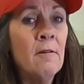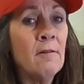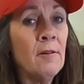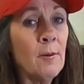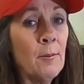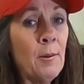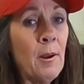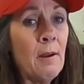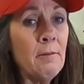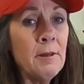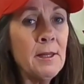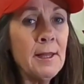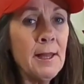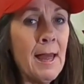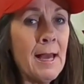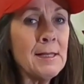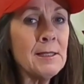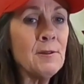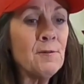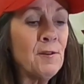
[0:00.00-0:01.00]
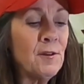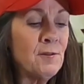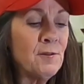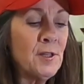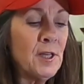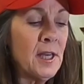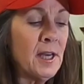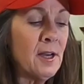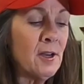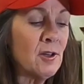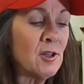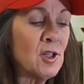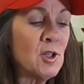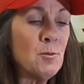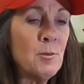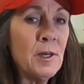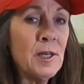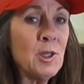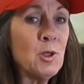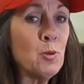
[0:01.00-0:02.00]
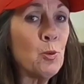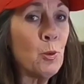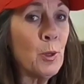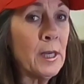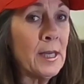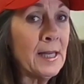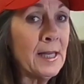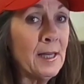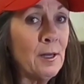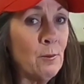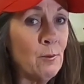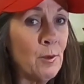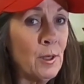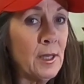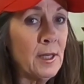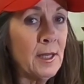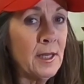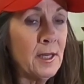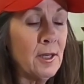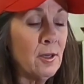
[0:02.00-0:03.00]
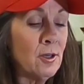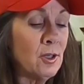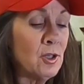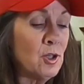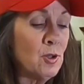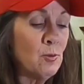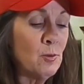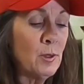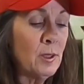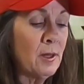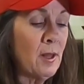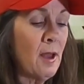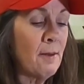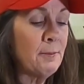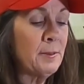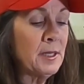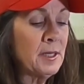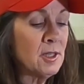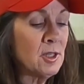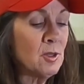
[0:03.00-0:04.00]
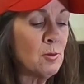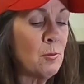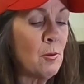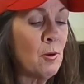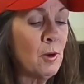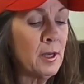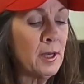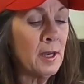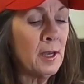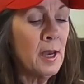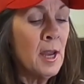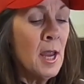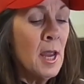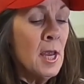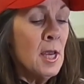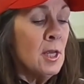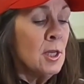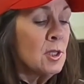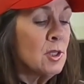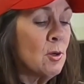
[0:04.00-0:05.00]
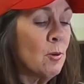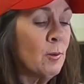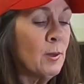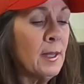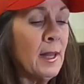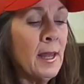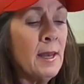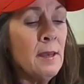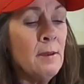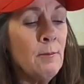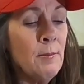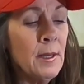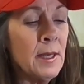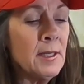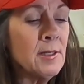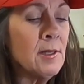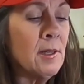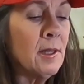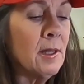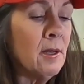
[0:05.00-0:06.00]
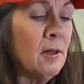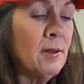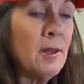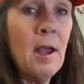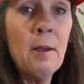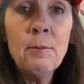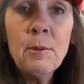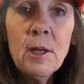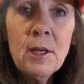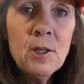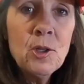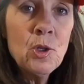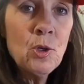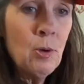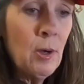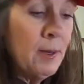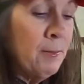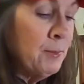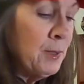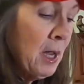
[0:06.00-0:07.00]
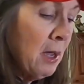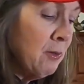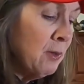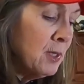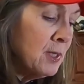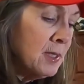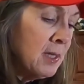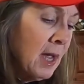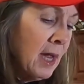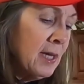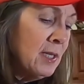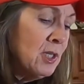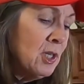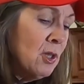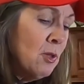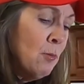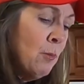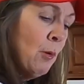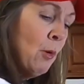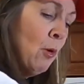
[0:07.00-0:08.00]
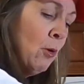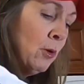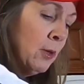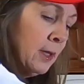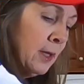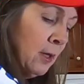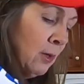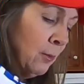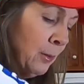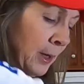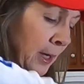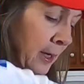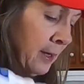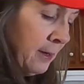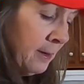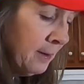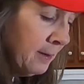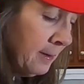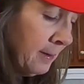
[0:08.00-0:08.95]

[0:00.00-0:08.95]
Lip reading: for probably the last 50 years, but it's really, really good. You will not be disappointed. So we're letting it mix a little. Now I'm gonna scrape down the sides of the bowl a little bit,